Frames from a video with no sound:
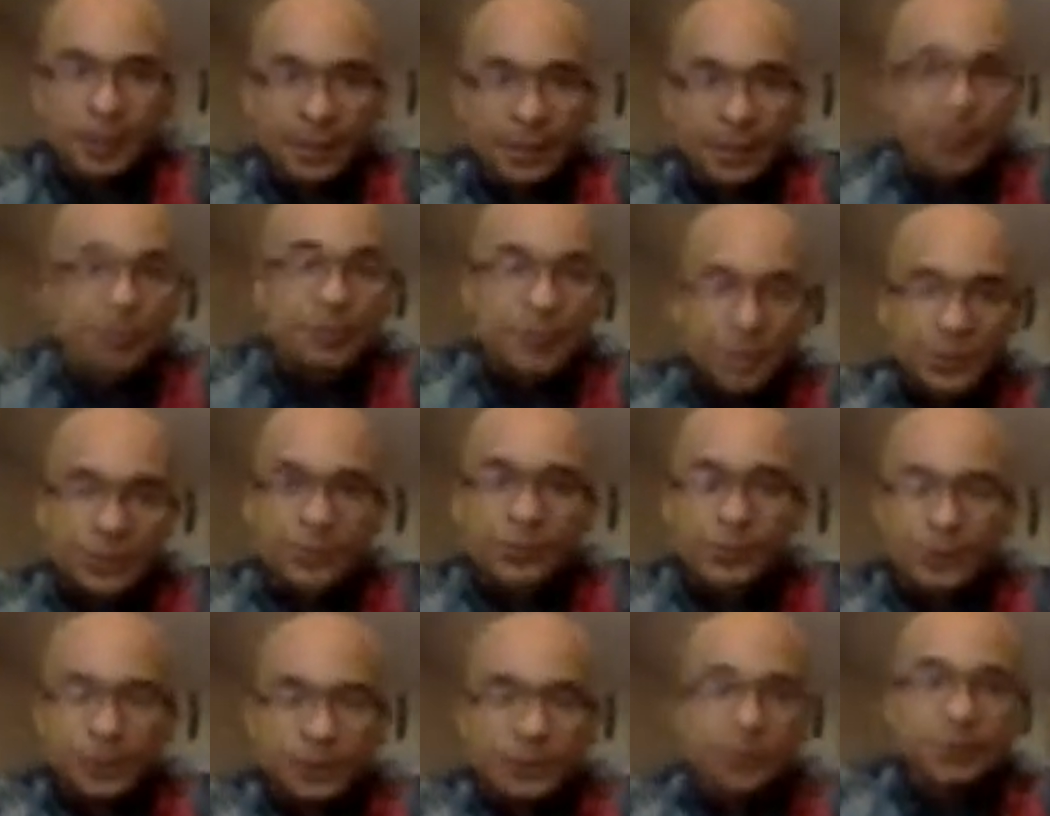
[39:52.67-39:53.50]
They
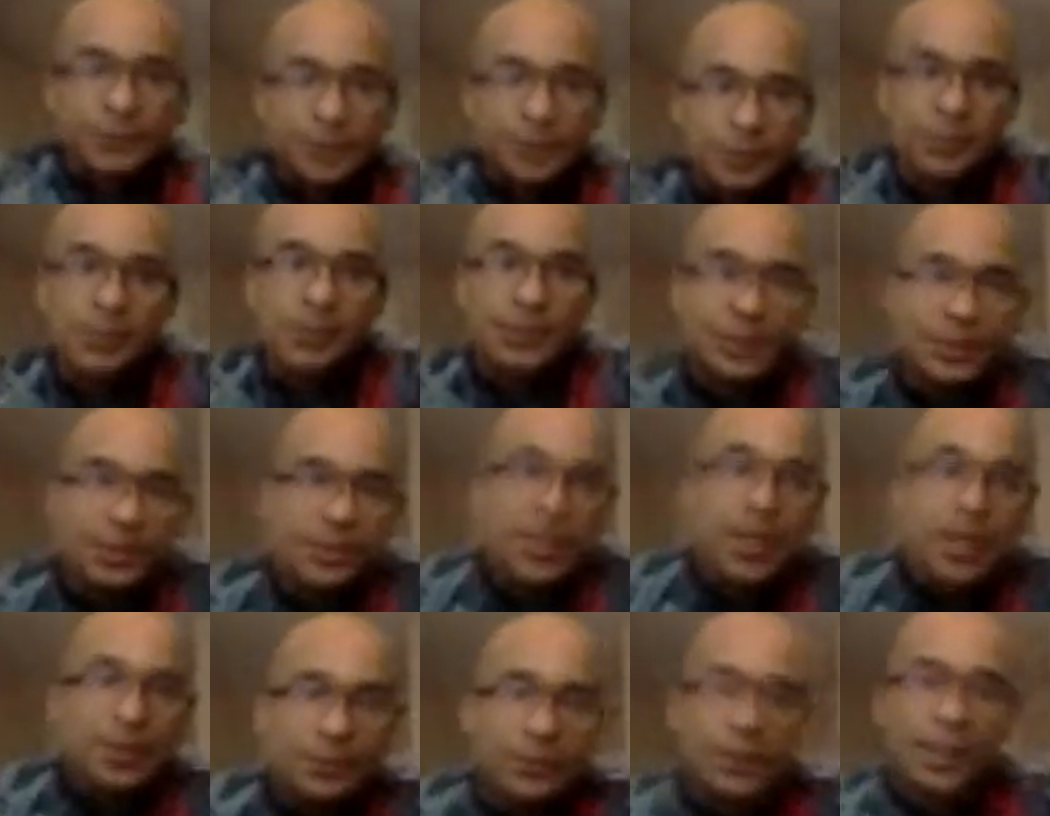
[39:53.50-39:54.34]
measure the
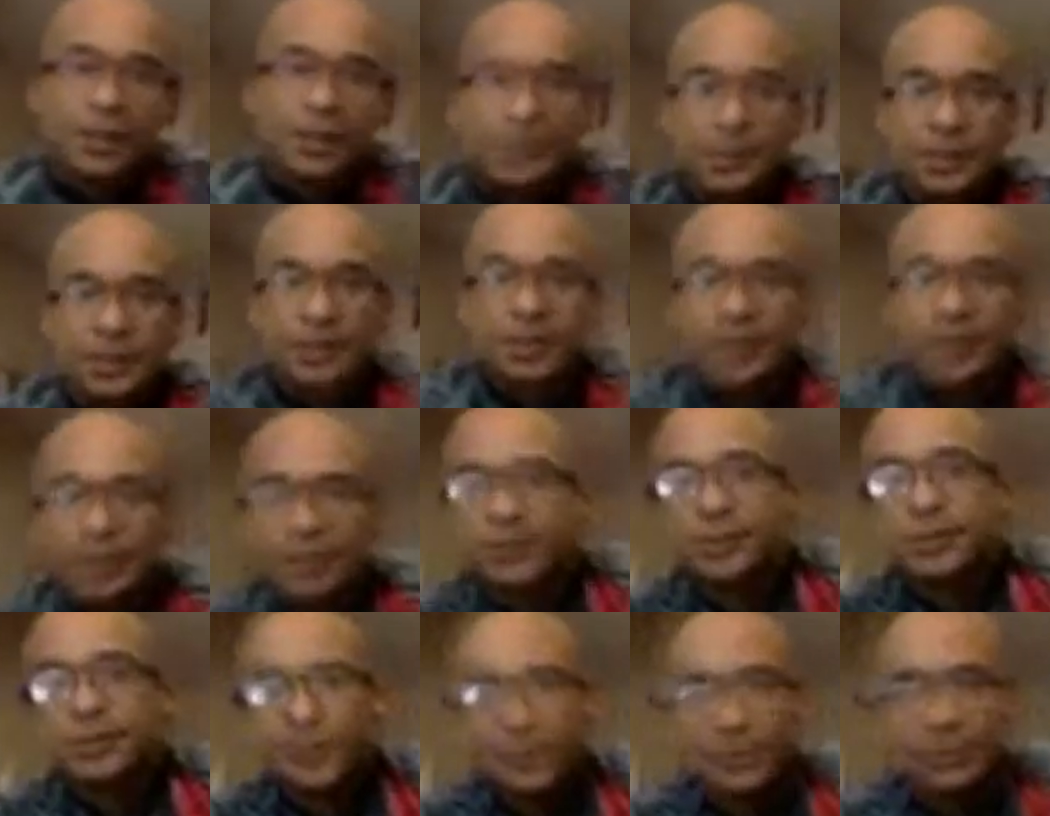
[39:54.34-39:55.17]
sound that is
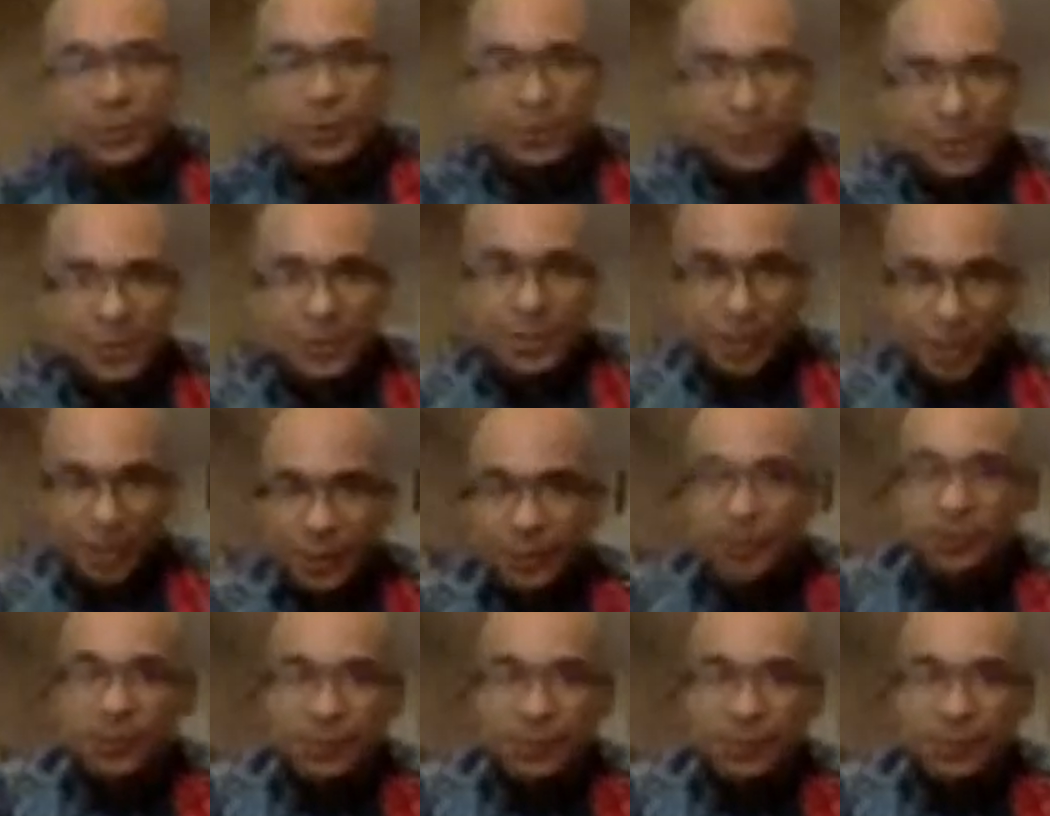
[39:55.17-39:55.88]
conducted through your skull